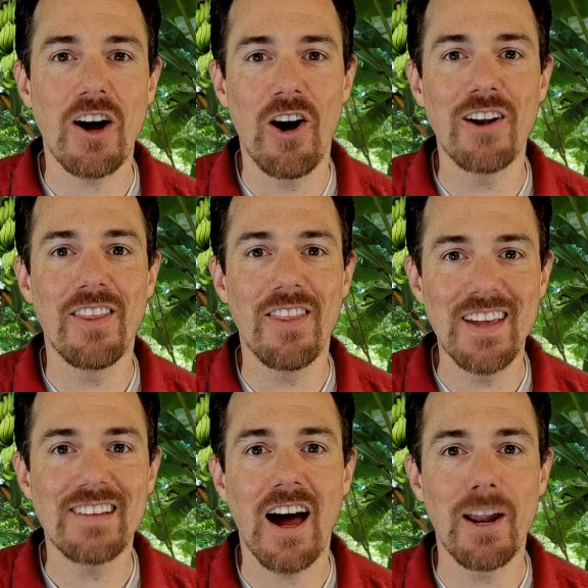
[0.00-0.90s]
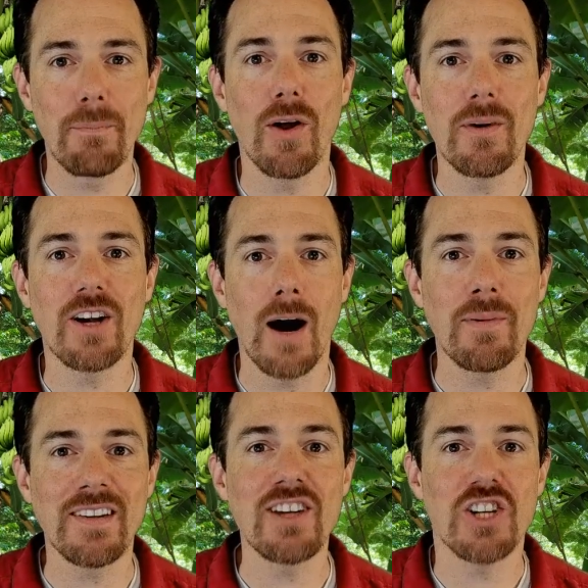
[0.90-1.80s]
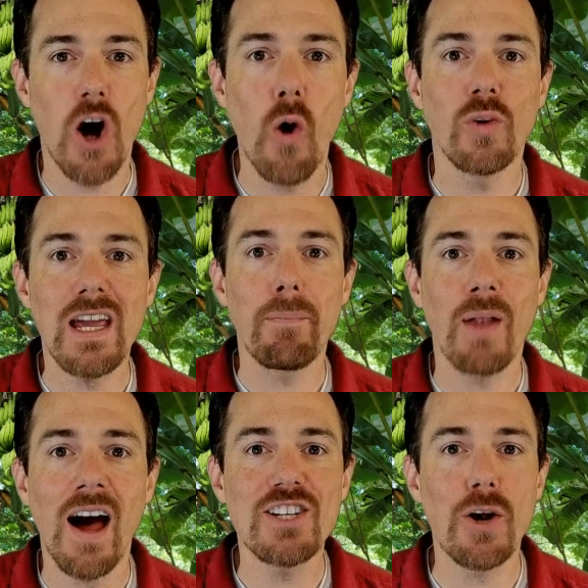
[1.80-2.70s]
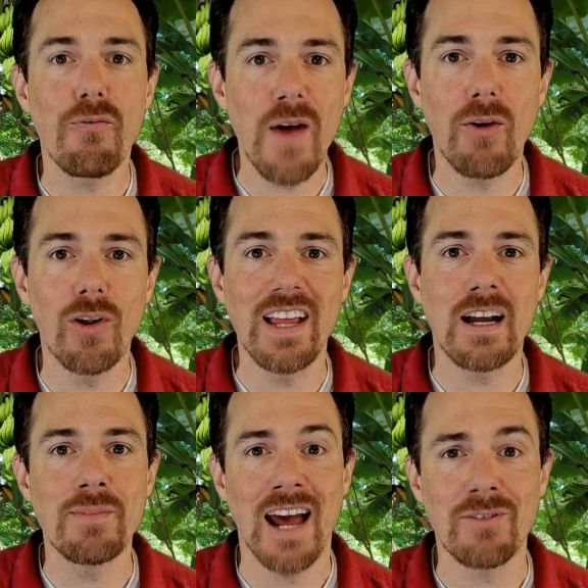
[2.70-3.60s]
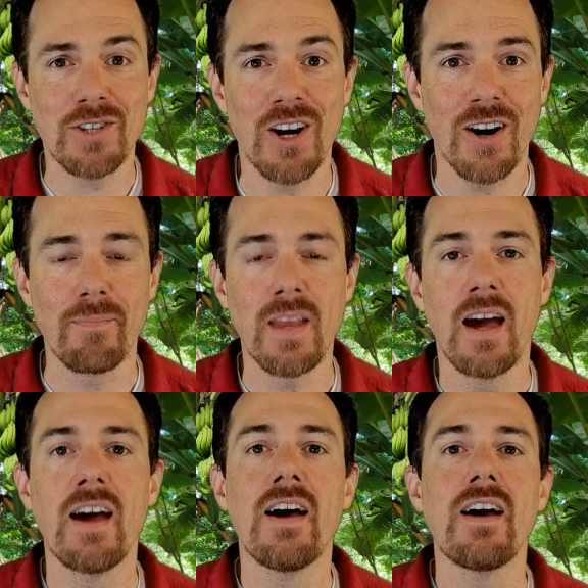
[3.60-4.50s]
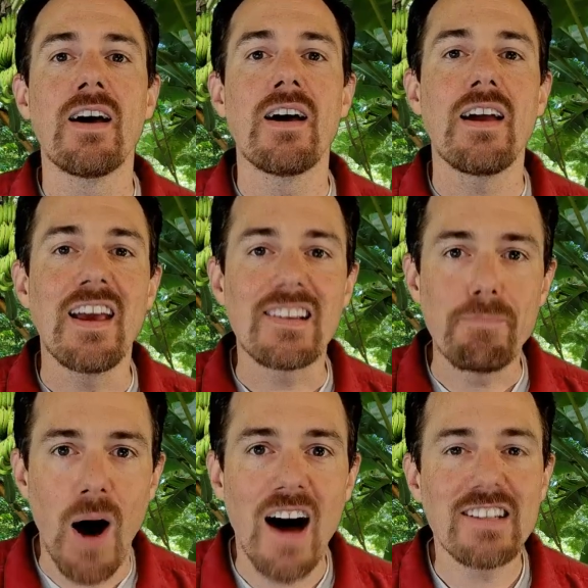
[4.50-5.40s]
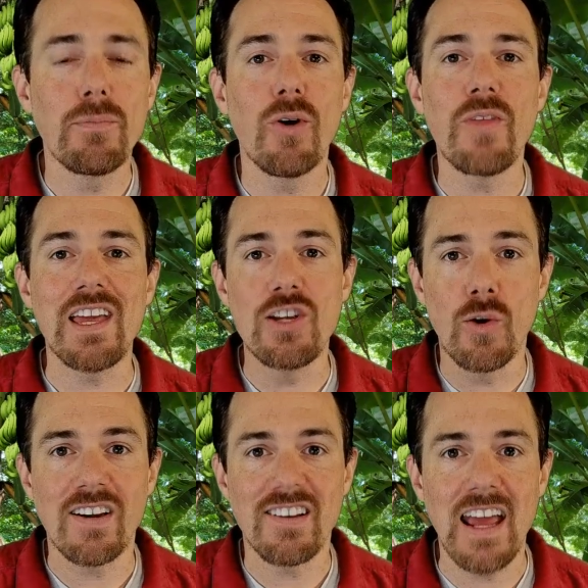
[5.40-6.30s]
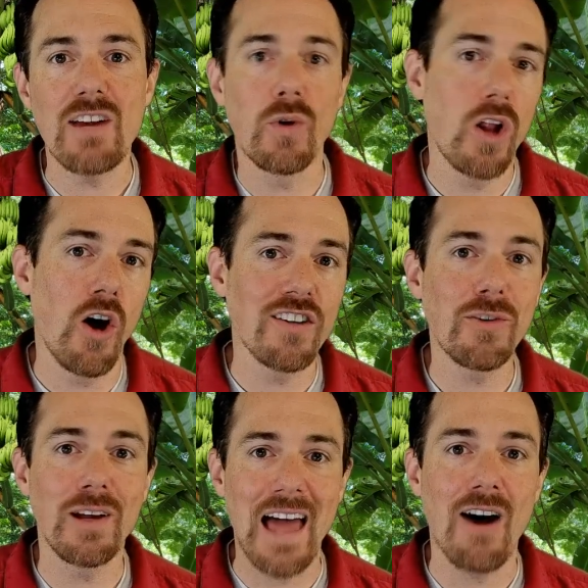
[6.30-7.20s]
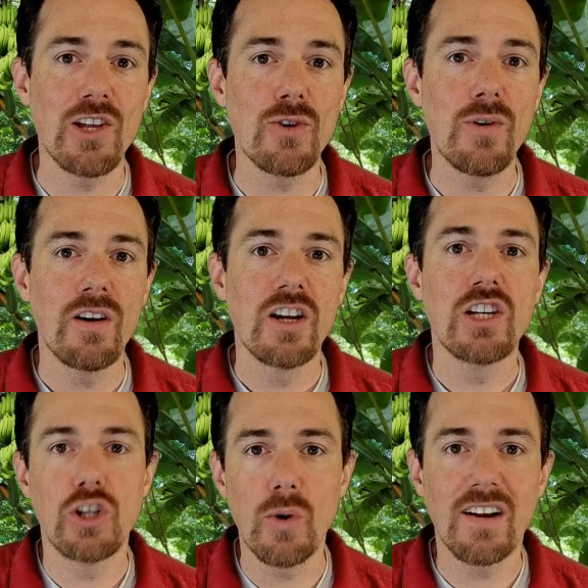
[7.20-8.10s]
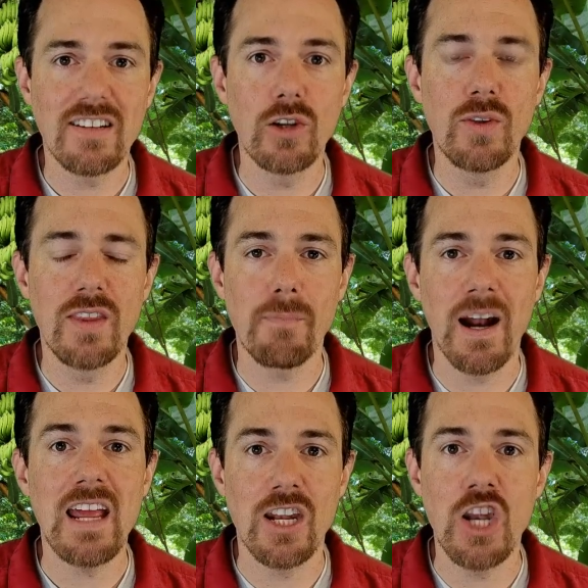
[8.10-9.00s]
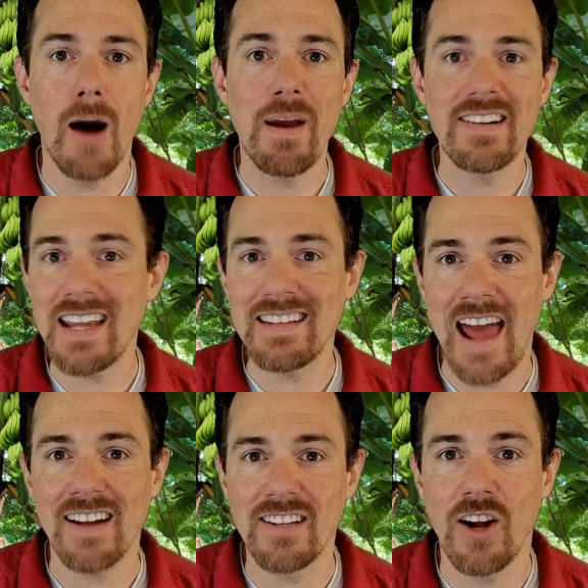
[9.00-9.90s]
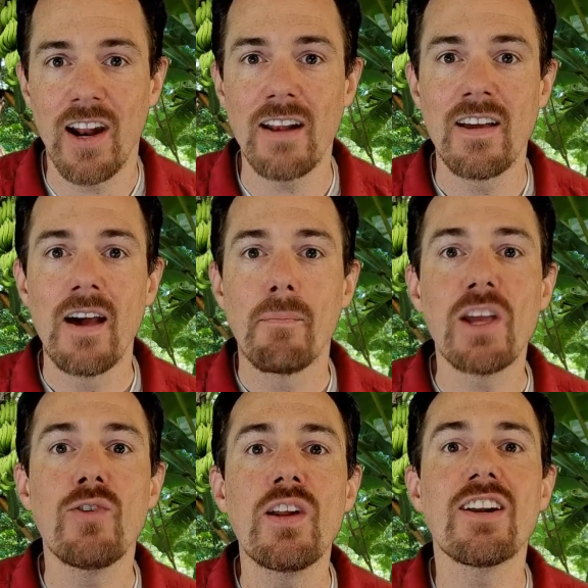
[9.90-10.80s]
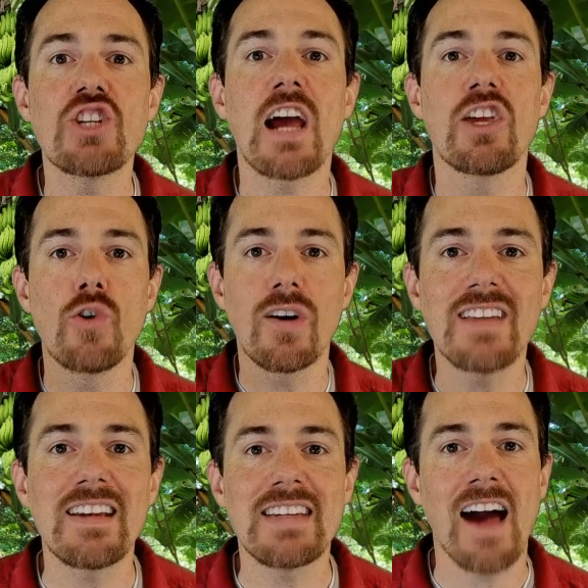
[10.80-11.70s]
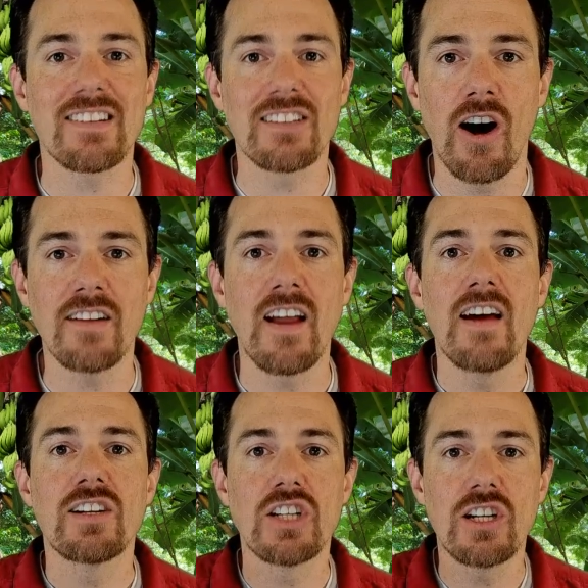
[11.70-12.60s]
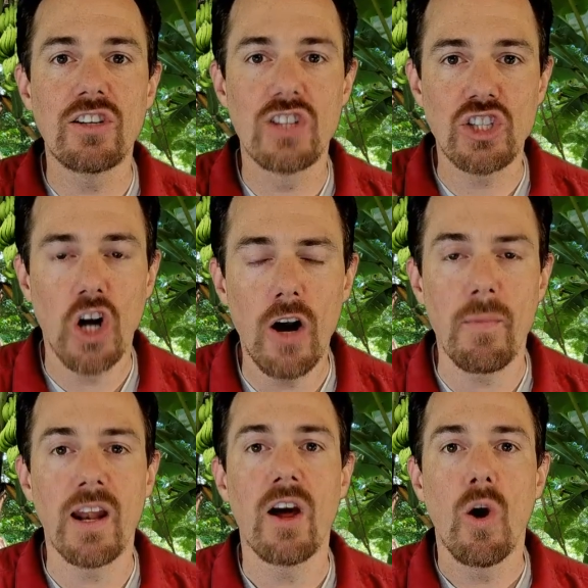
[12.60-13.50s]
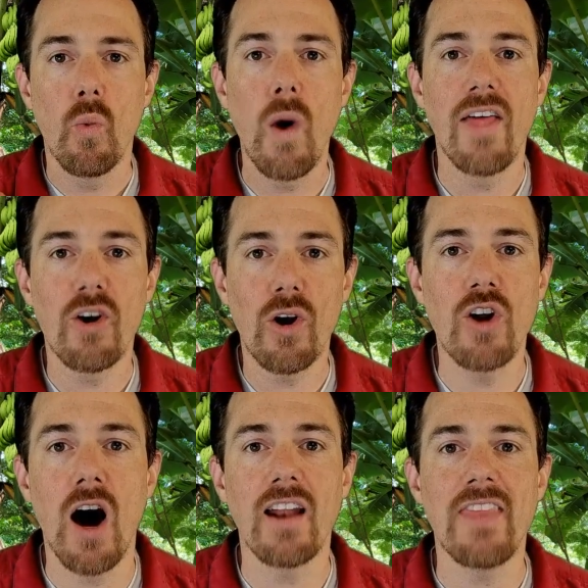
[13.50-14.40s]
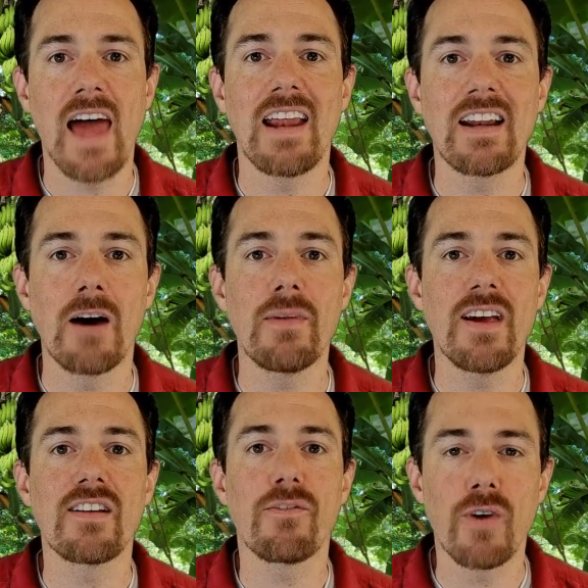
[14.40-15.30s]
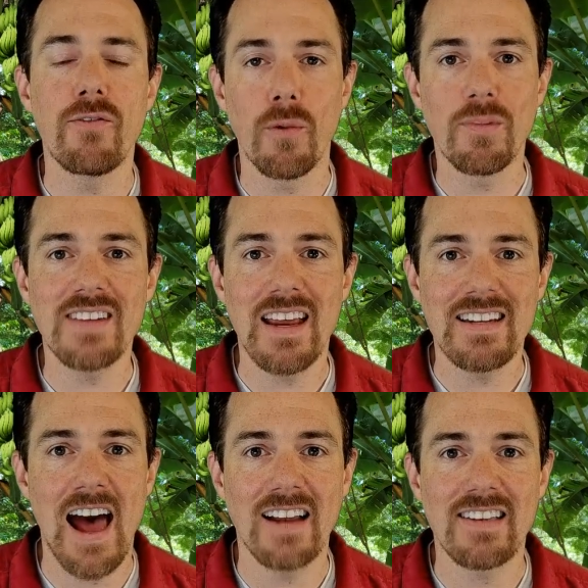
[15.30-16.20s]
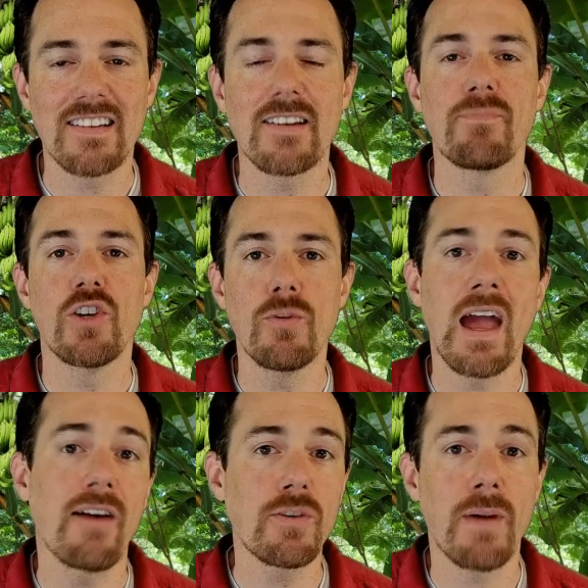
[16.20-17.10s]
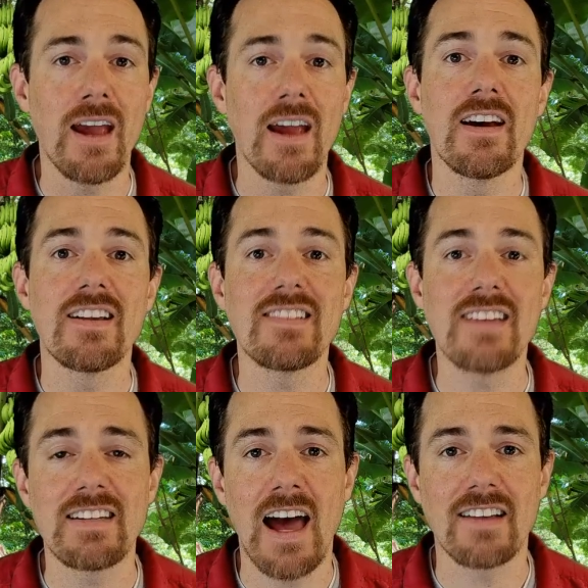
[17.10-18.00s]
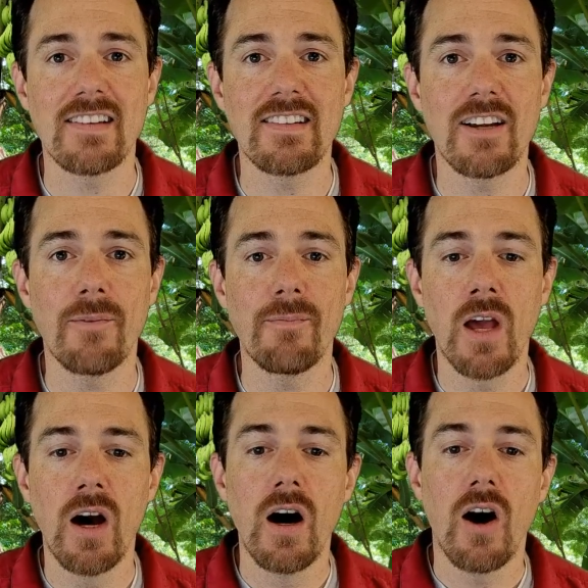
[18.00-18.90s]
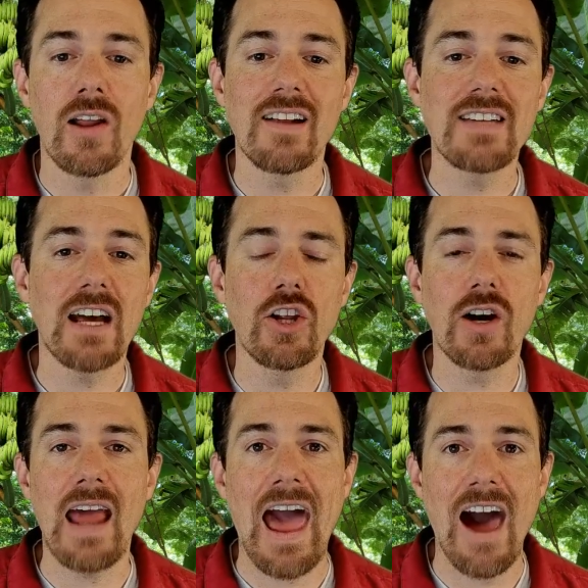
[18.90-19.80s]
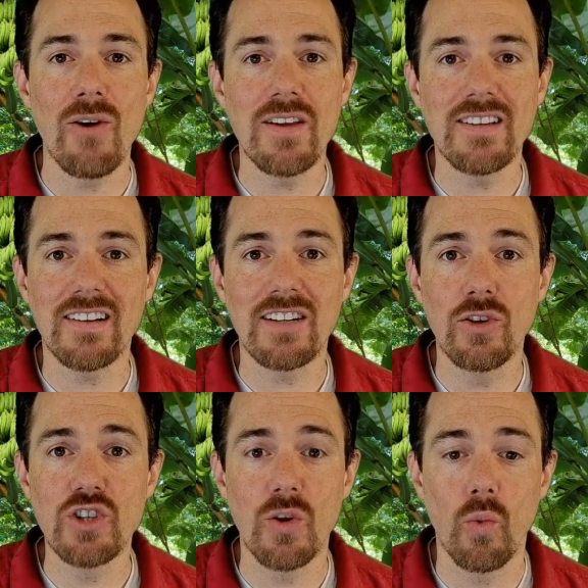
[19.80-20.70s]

on this unemployment compensation, only applies to your federal income tax return. It's possible that your state will also allow you to exclude this money and not pay state taxes on it, but you need to check your state tax laws to determine whether or not that income is free from state taxes. You may have to pay state taxes still. All right, let's take a look at how this exclusion